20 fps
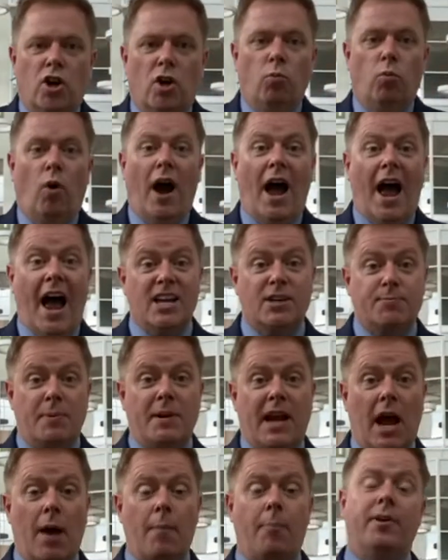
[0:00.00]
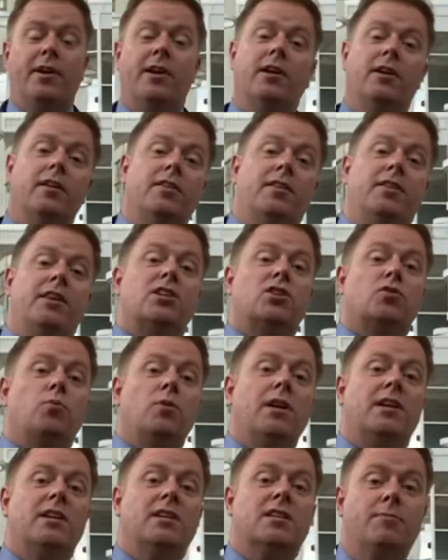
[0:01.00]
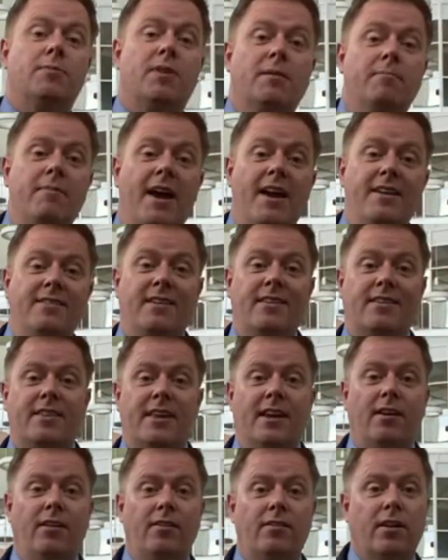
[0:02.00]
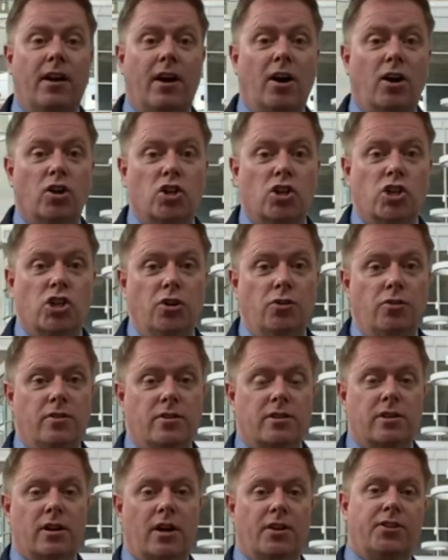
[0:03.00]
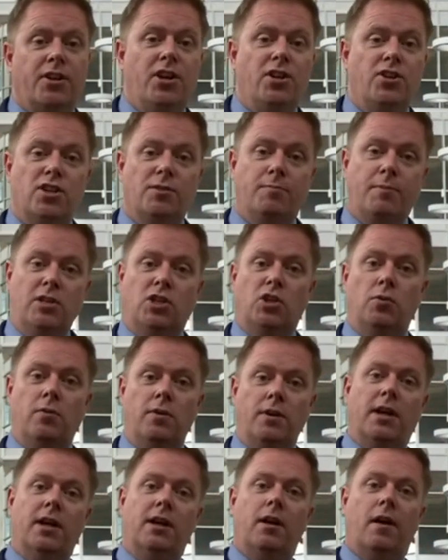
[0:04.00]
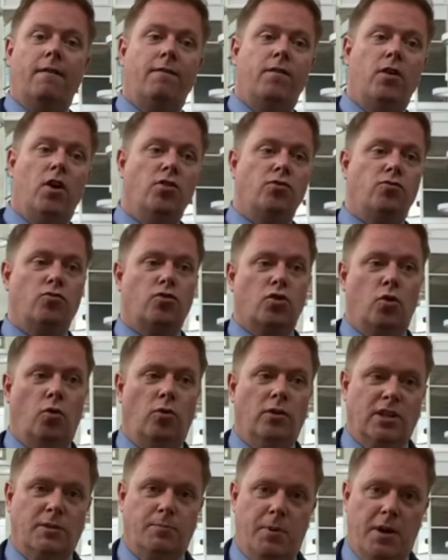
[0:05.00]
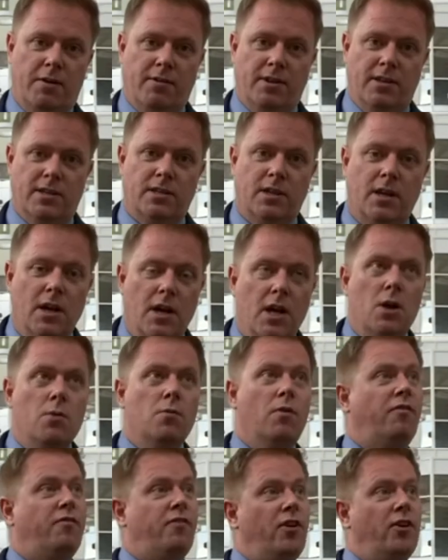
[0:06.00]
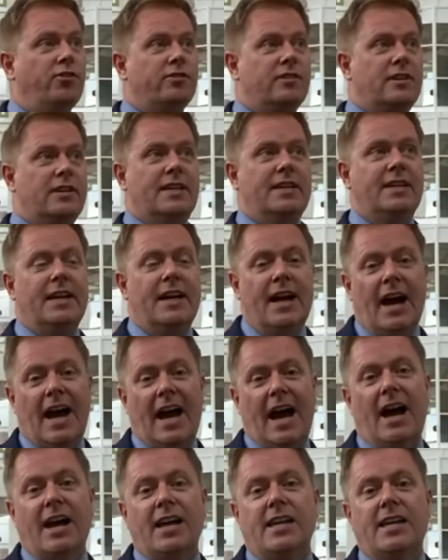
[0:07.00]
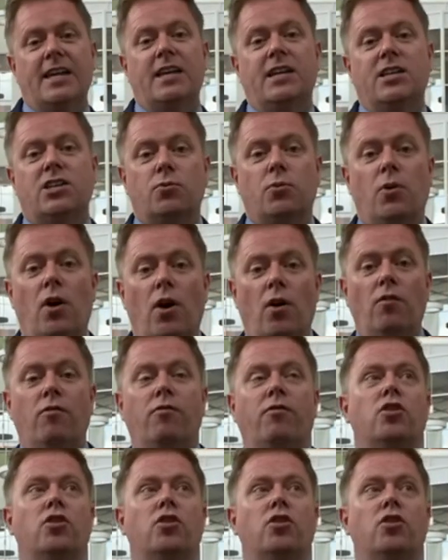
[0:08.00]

at what has been happening this week and some of the amazing things that our students and our teachers have been doing in our virtual school experience. Well, firstly, our Year 12